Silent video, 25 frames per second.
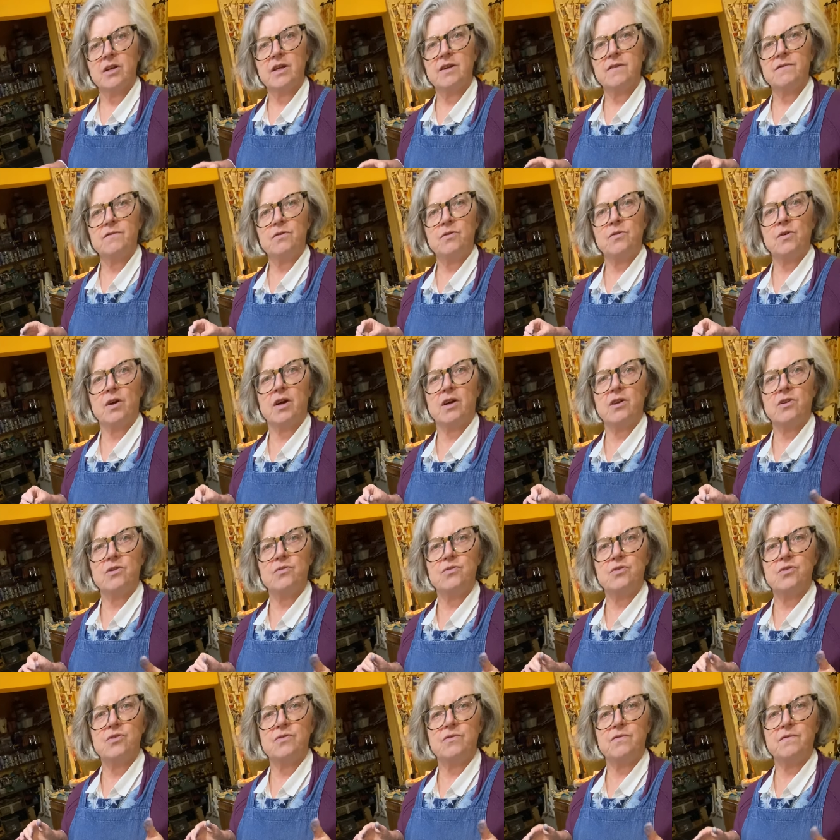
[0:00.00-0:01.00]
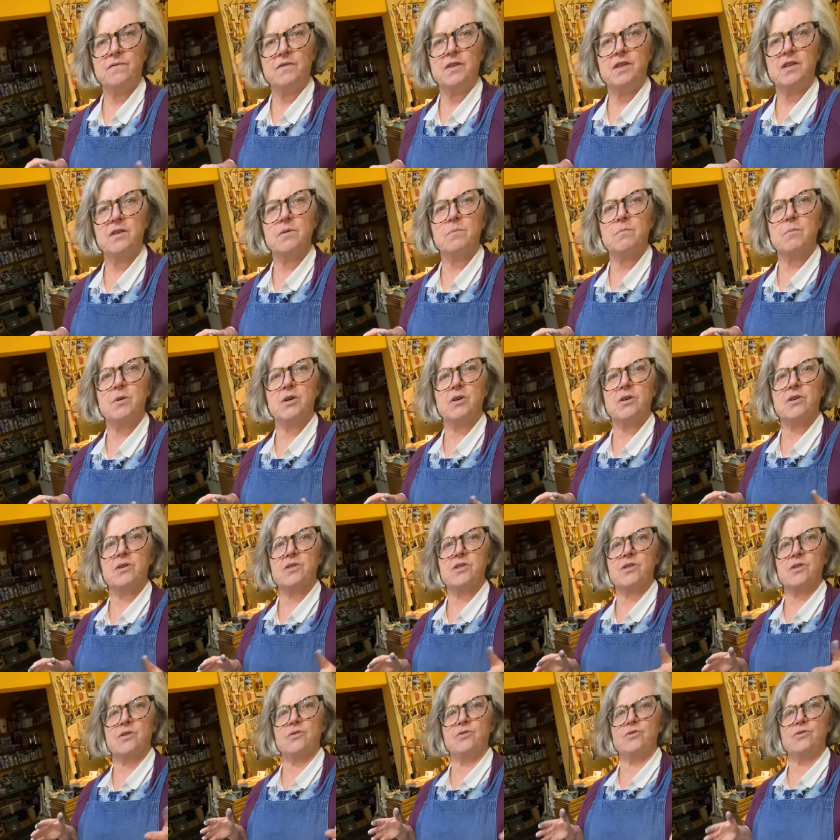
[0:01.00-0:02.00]
If you are used to feed the
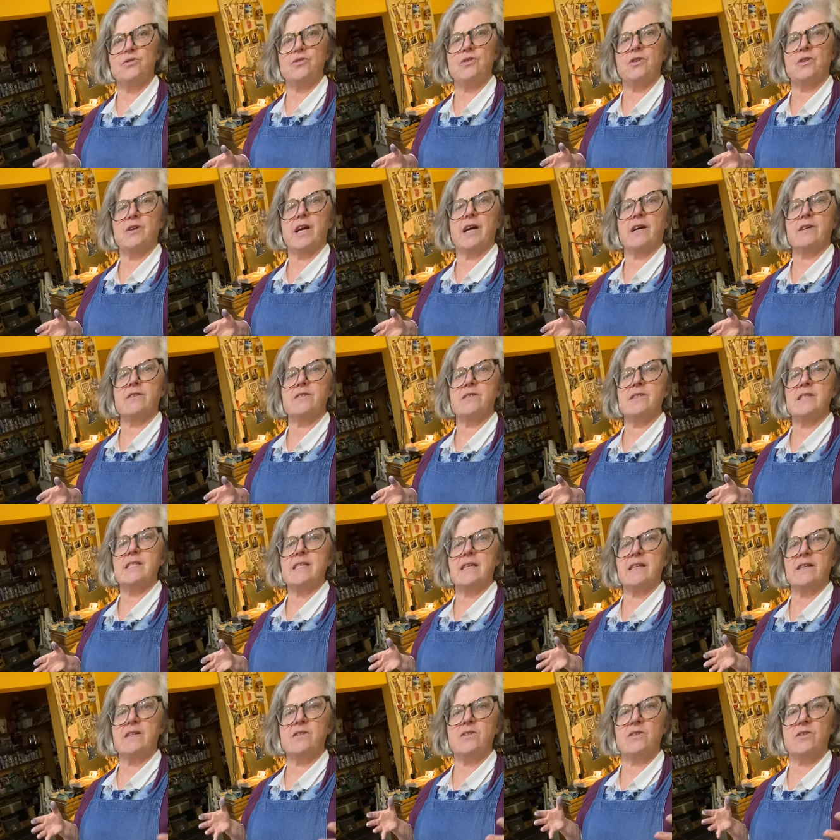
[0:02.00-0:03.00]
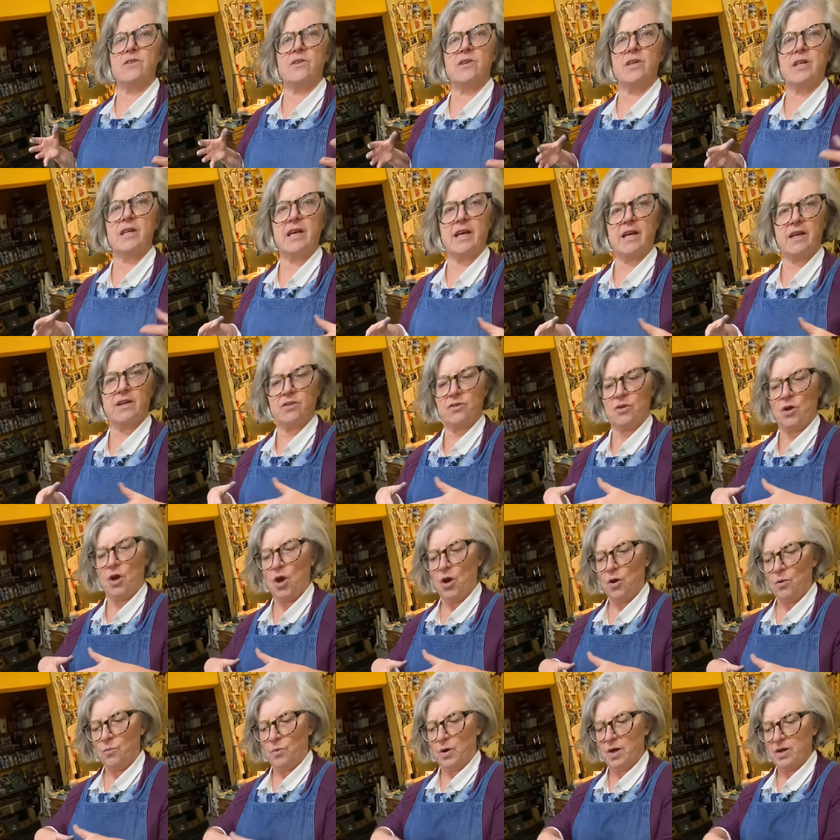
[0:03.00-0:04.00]
birds, go to your garden center and get
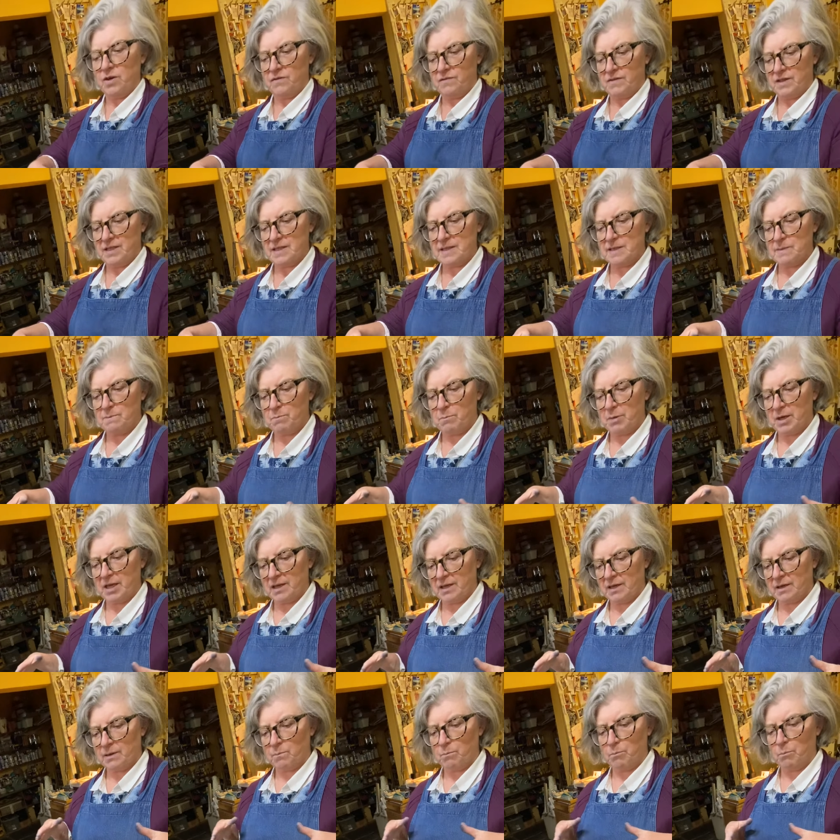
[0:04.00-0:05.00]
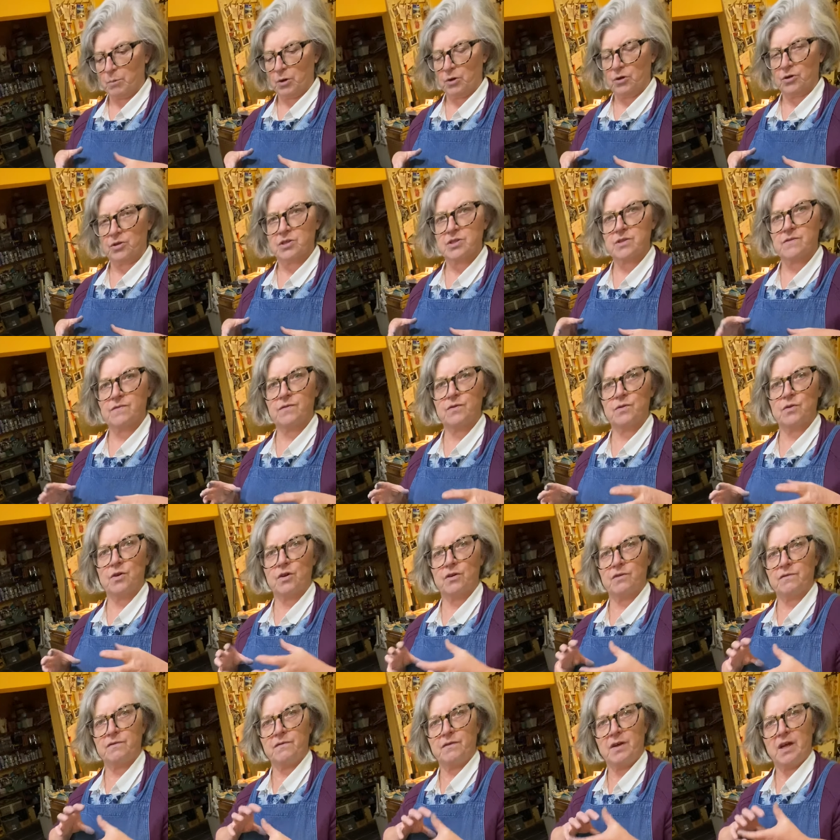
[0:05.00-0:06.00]
one of these big boxes full
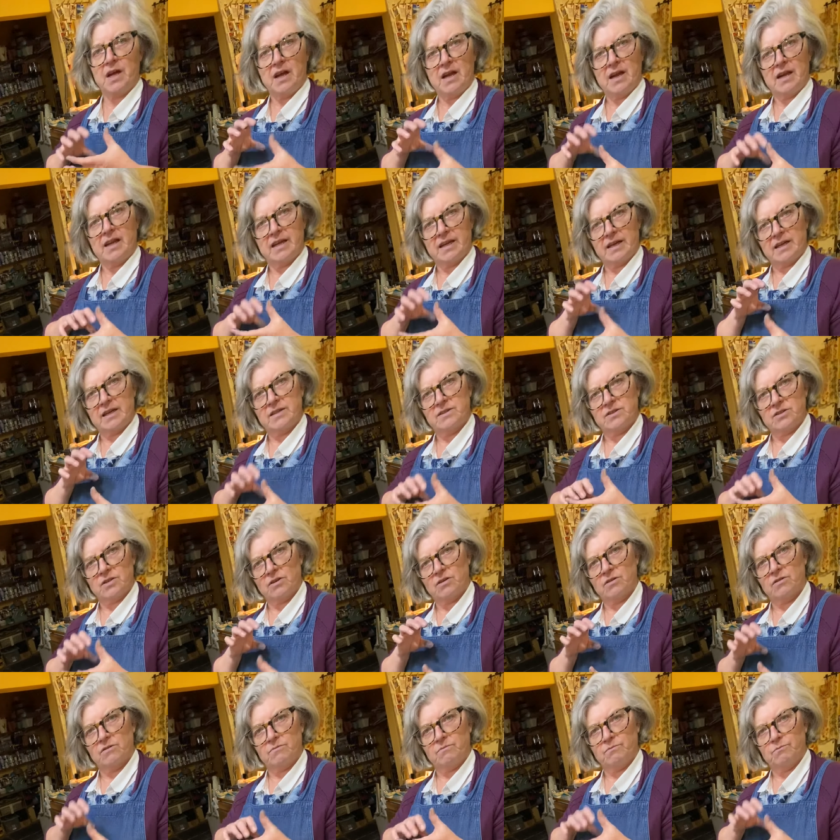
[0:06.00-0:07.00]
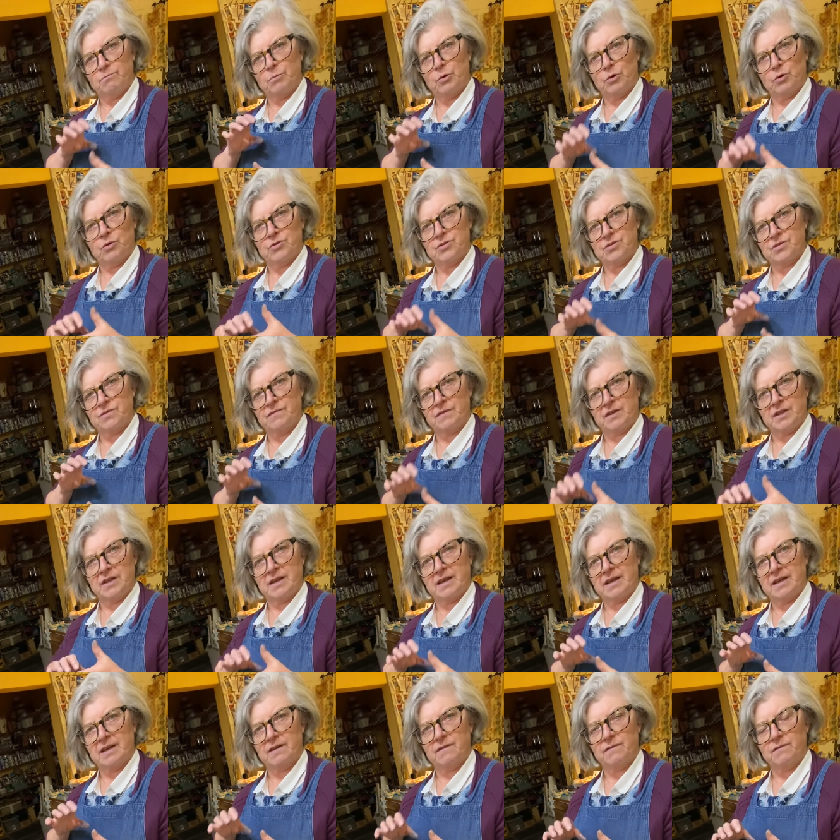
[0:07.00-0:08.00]
of like little bowls of
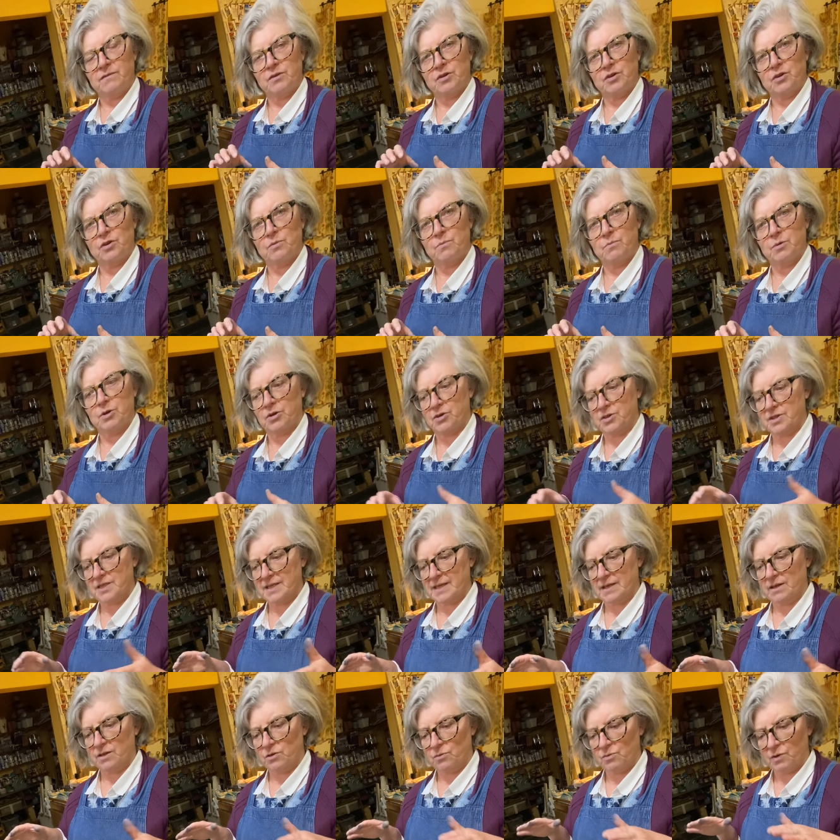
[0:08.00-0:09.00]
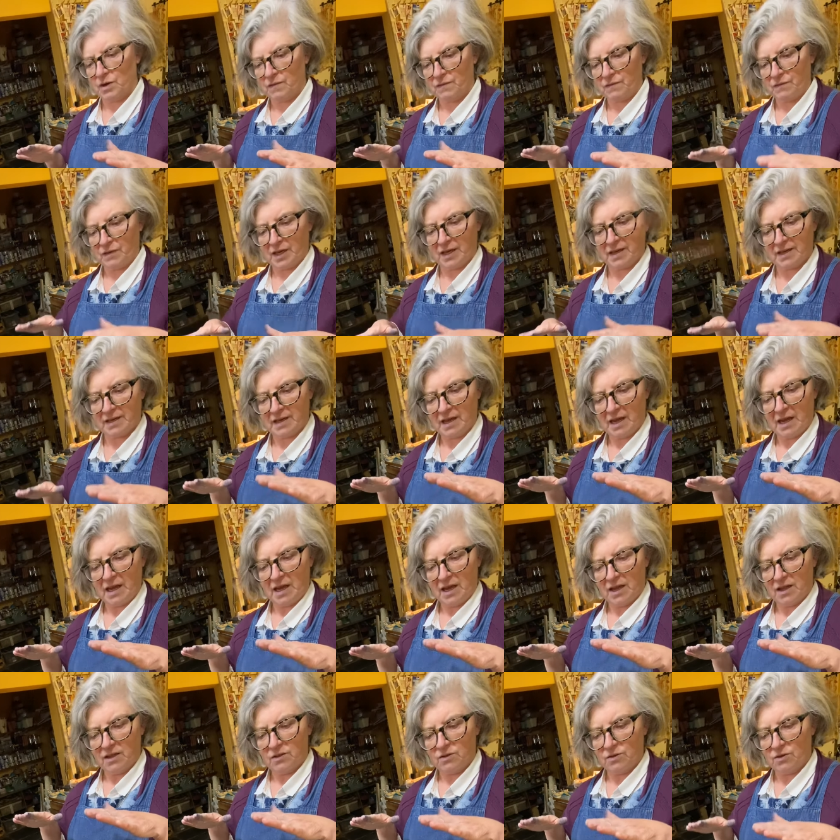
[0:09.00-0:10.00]
grain for your birds, and you will find
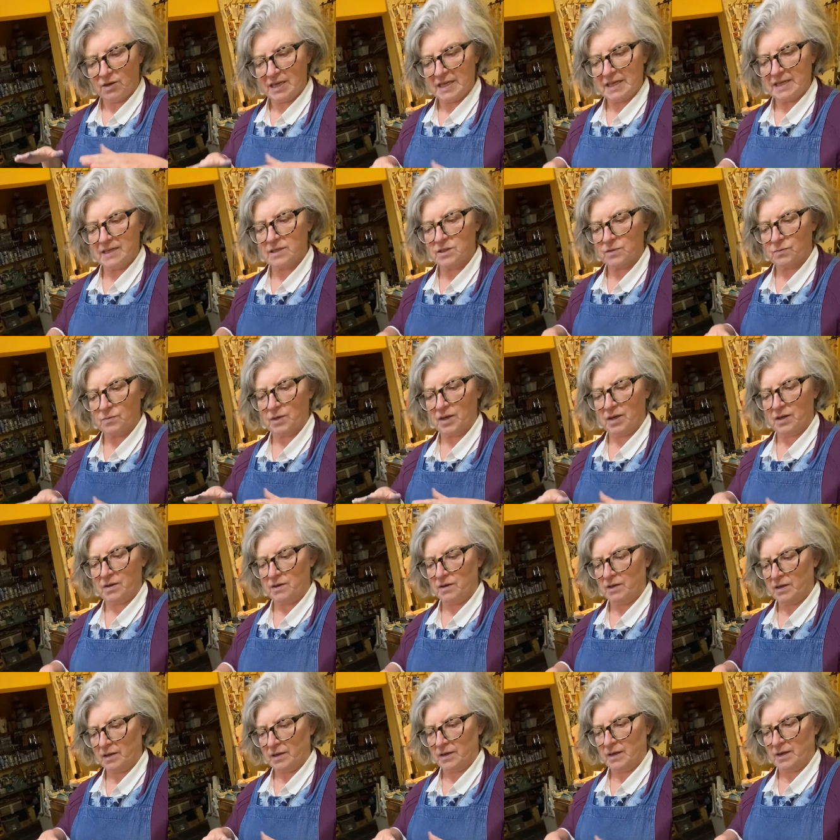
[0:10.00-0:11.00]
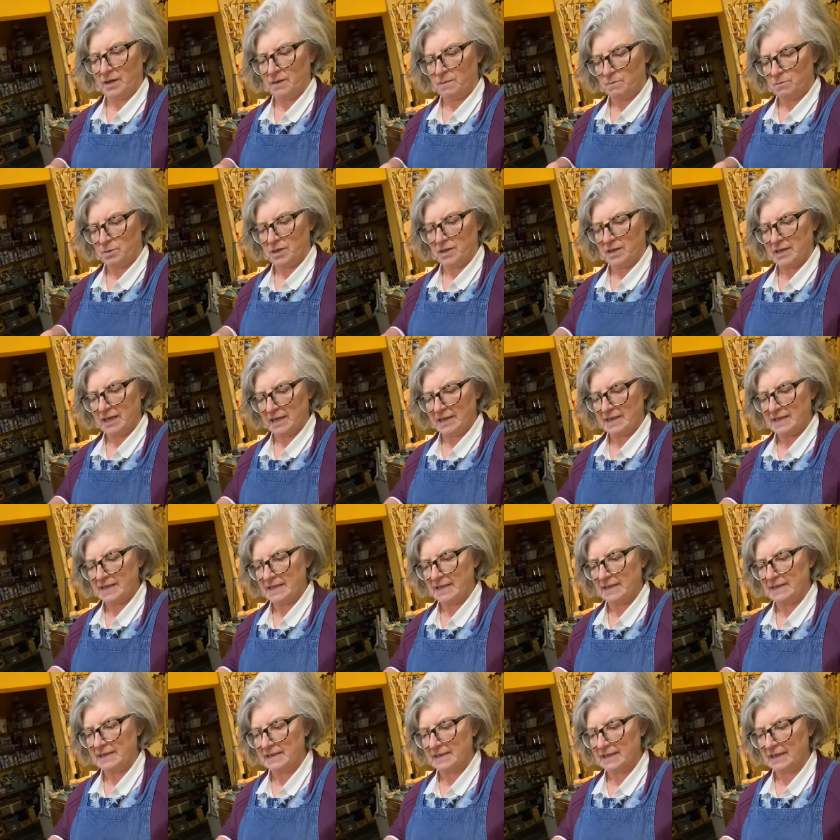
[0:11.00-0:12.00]
the lids will be nice
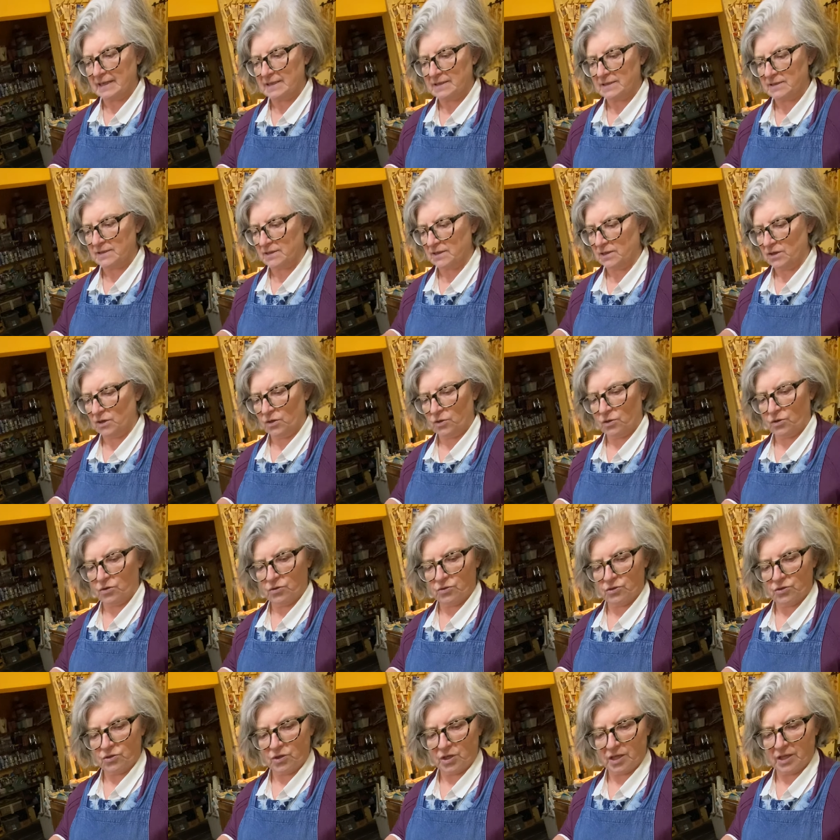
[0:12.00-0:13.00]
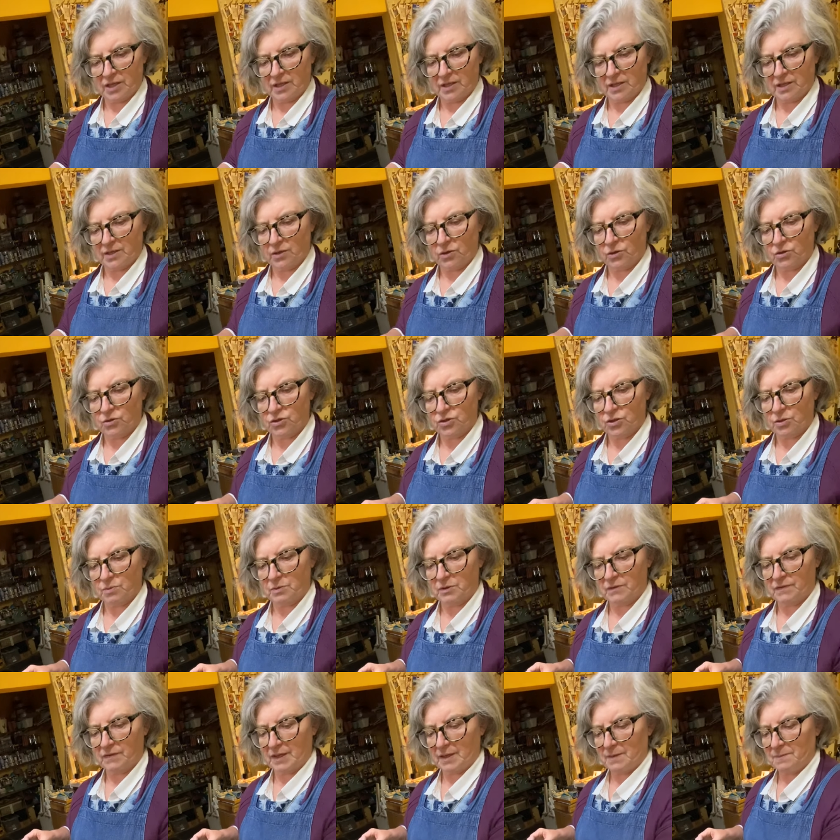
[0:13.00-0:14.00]
and tight on top
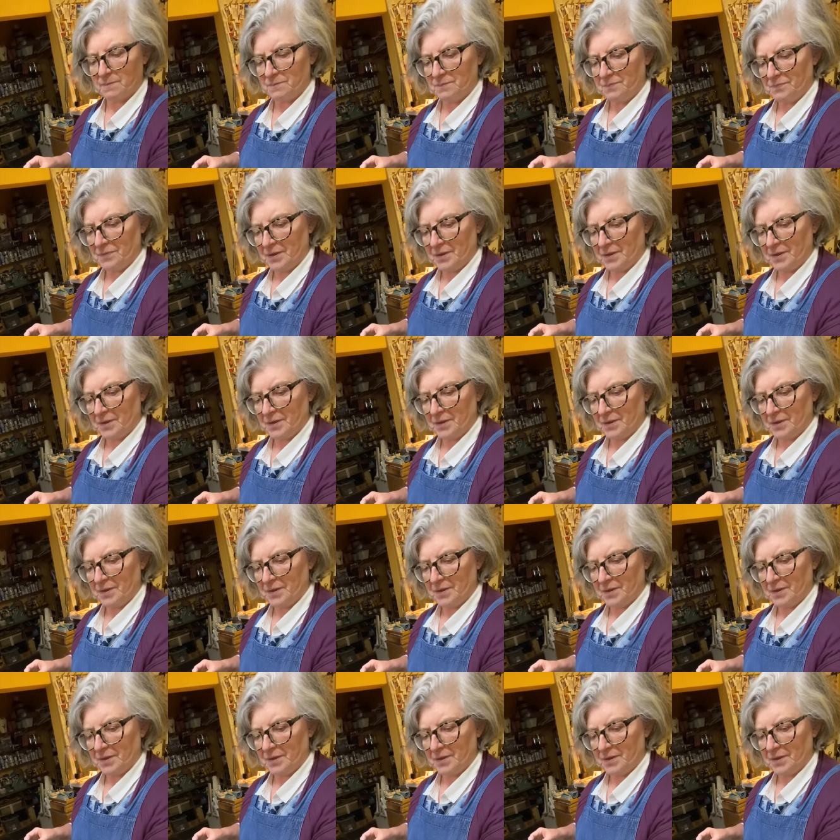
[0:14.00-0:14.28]
of them.